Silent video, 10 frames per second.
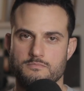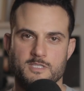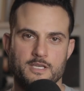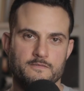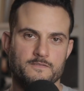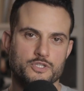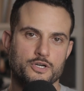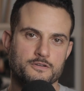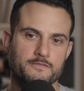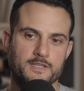set of
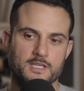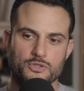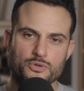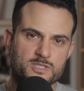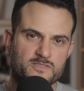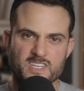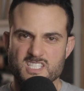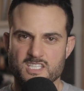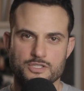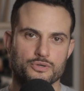photography that looks
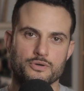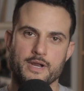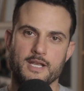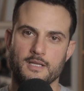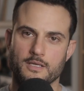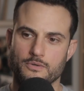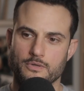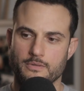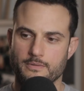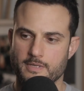vintage or grainy,
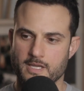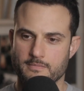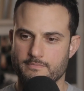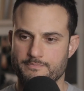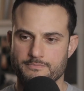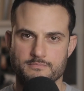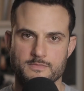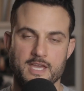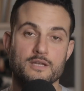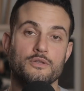or they
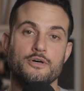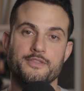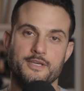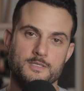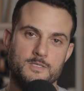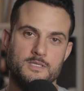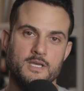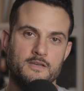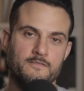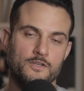then learn that it's
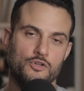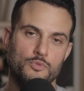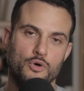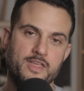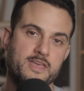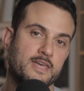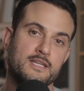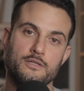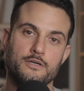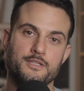film, or they
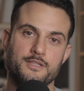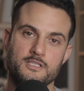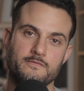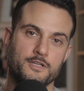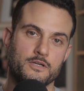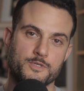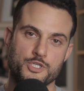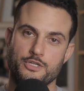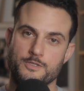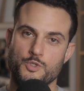then learn that this video was
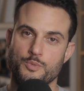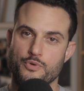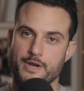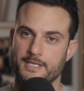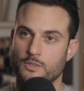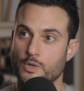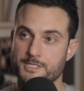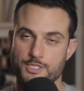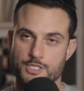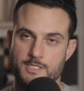shot on Super eight and it
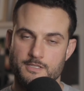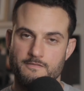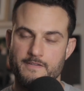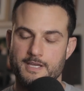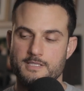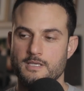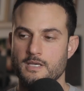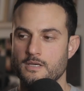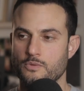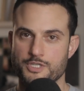wasn't just an effect,
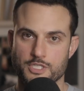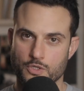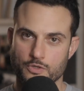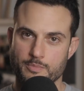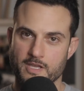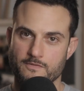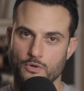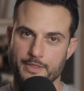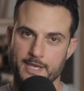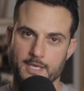which it could have been for
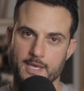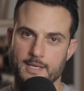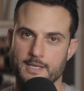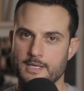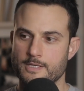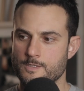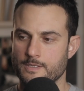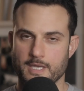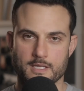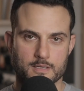all they care. So
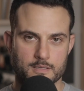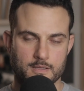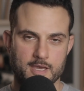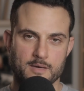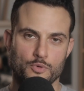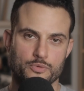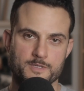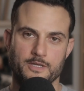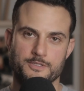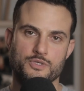again, they are more
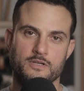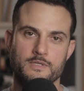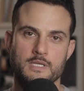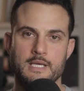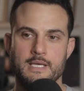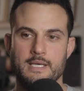results driven,